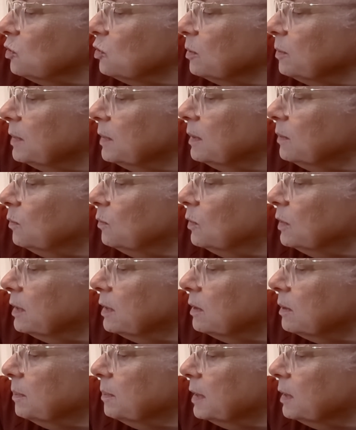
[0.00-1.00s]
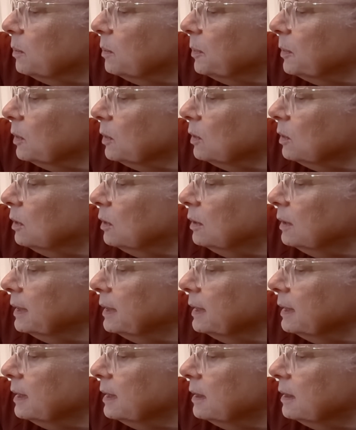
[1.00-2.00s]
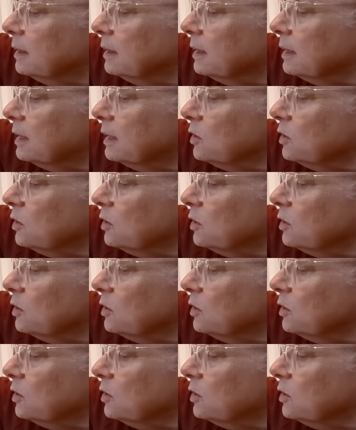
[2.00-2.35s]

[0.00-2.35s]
trimmed them with metal pearl and then